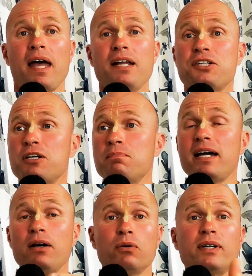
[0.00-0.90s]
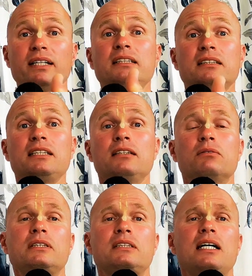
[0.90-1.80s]
And she may already see
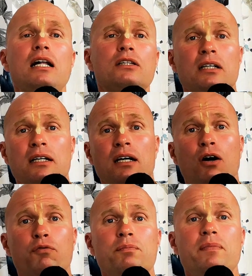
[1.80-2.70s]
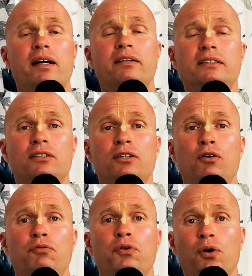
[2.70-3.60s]
the result of the marriage,
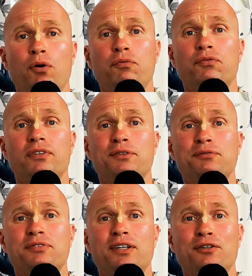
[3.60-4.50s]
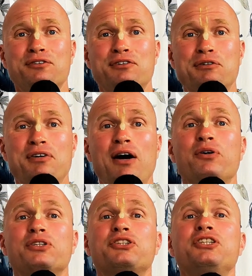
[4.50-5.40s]
of
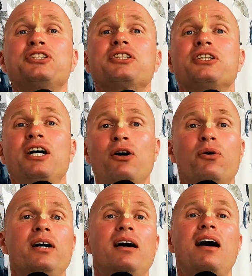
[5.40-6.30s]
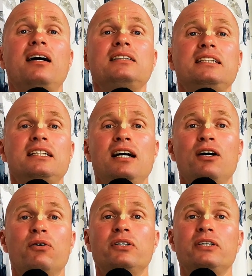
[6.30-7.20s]
how her sister or her auntie
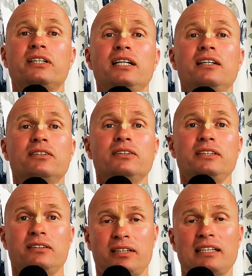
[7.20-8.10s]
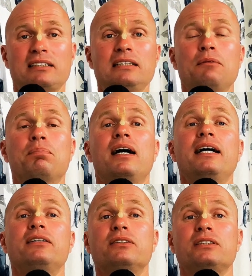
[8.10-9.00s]
or her cousin
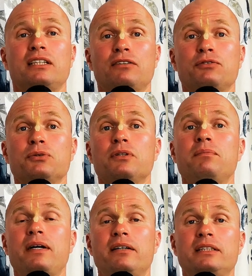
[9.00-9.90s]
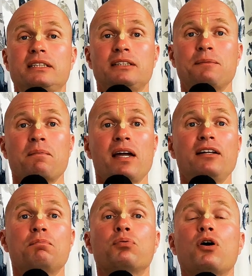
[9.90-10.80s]
applied herself to the marriage.
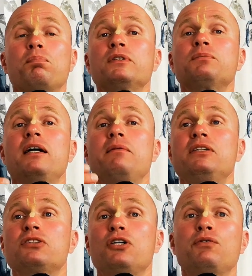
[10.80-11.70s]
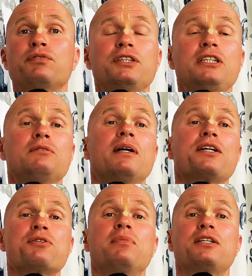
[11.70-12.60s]
And the problems may be solved, and she's
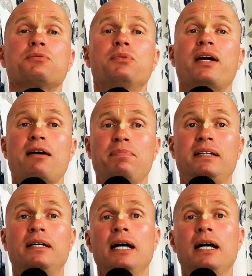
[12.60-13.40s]
much and much more happy.